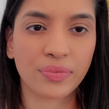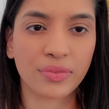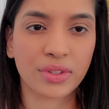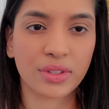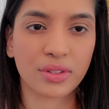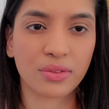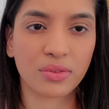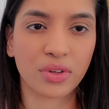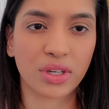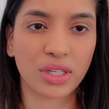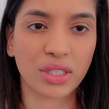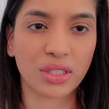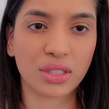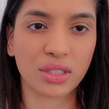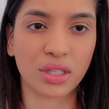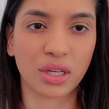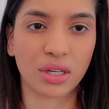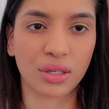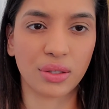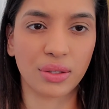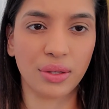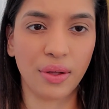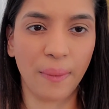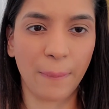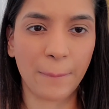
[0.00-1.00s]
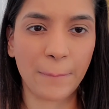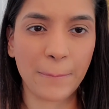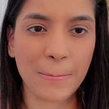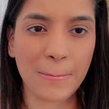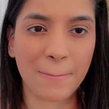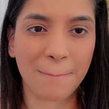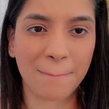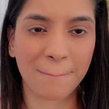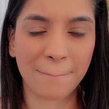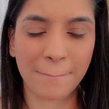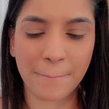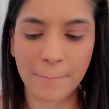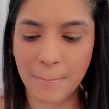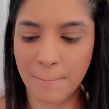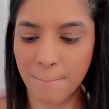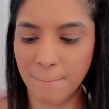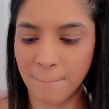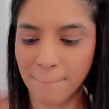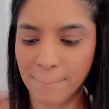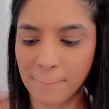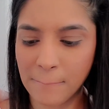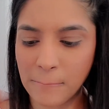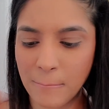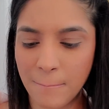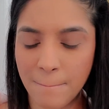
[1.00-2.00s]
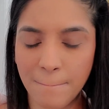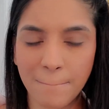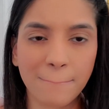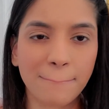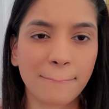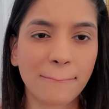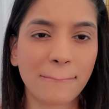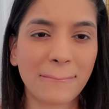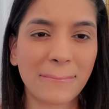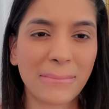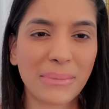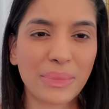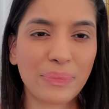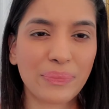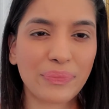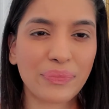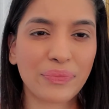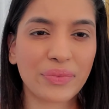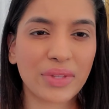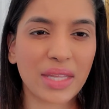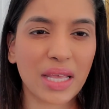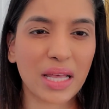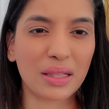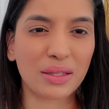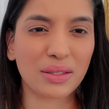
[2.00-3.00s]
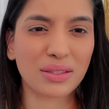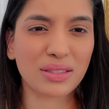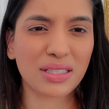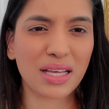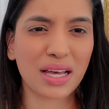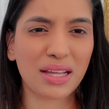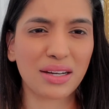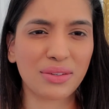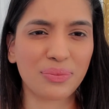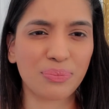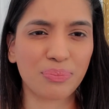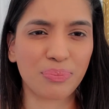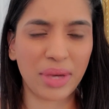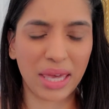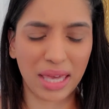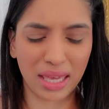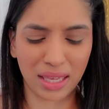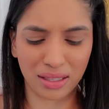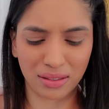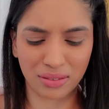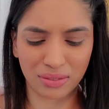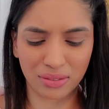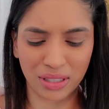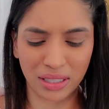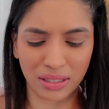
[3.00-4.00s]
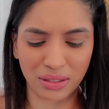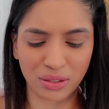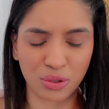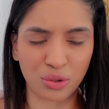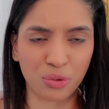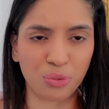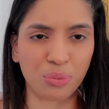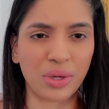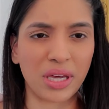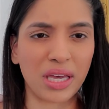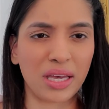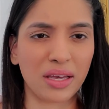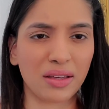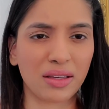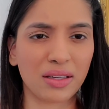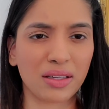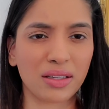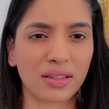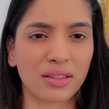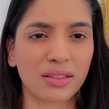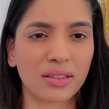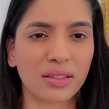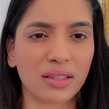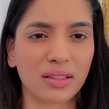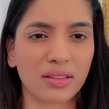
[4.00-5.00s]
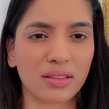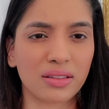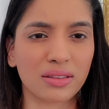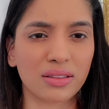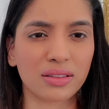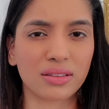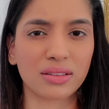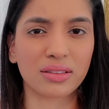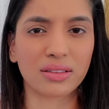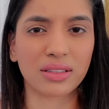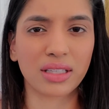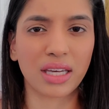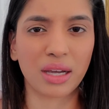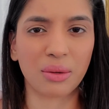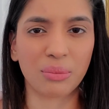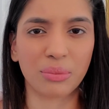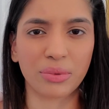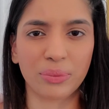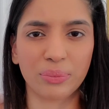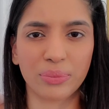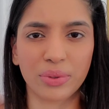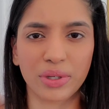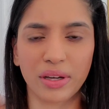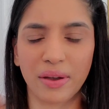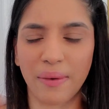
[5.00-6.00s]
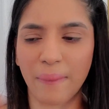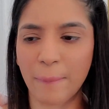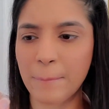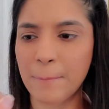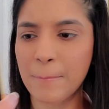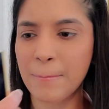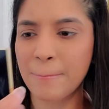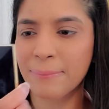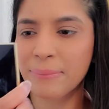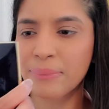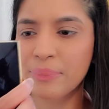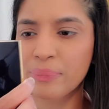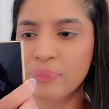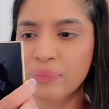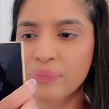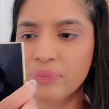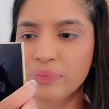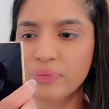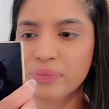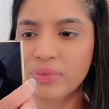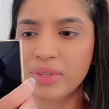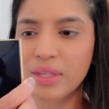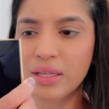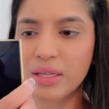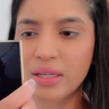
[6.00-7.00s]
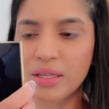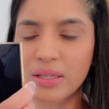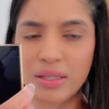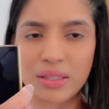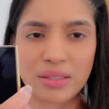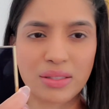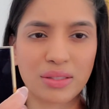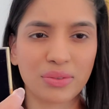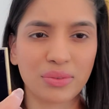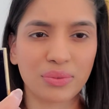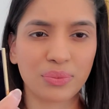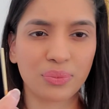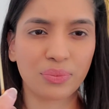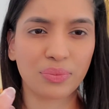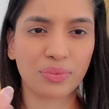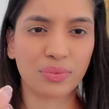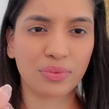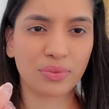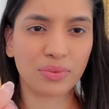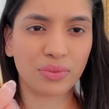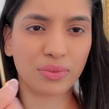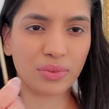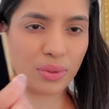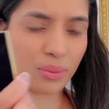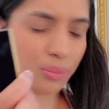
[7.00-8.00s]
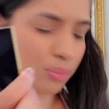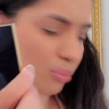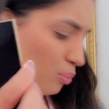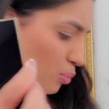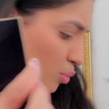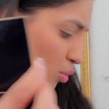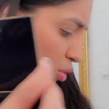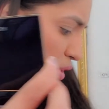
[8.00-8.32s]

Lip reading: It's very subtle. It looks kind of pink, like too pink in the camera, but it's more